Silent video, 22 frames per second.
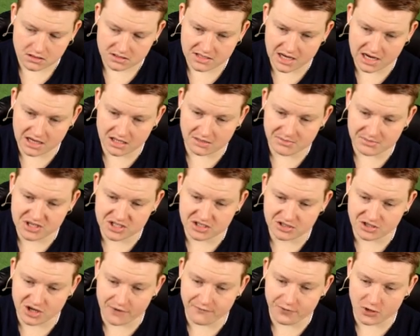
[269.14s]
Tackle him.
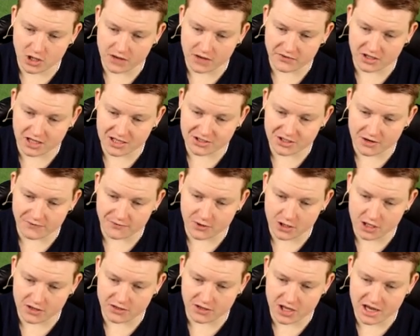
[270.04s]
He's don't fall over line. Don't
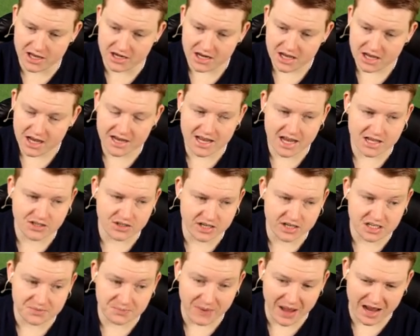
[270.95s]
fall over line. Okay, he's
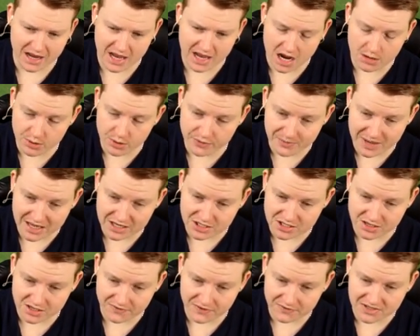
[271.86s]
on his back. How we've
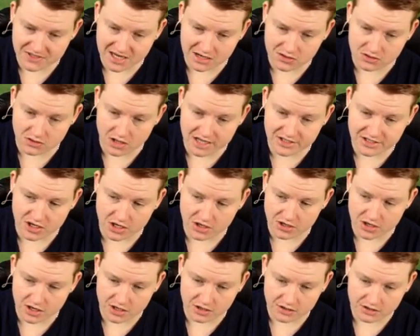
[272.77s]
managed the fifth tackle, I
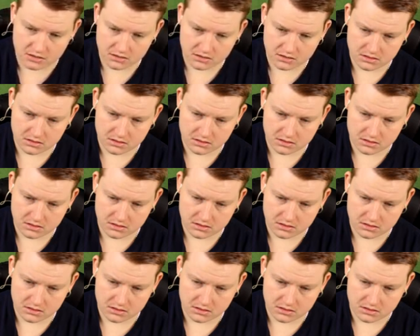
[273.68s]
don't know.